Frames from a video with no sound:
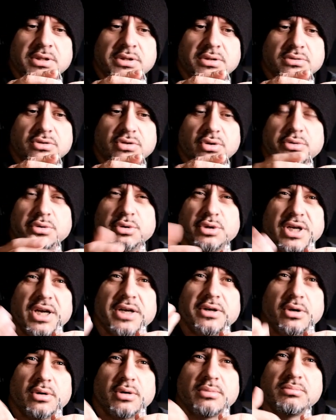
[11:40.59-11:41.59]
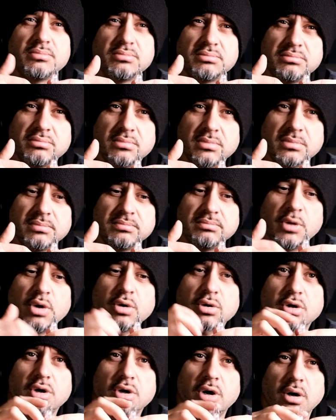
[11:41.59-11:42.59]
So you carry on more
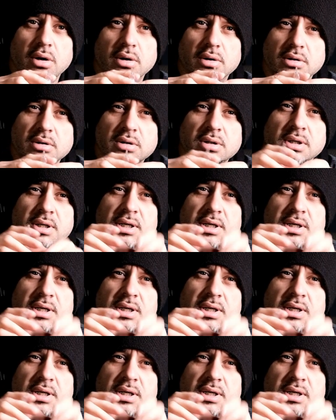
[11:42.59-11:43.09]
color,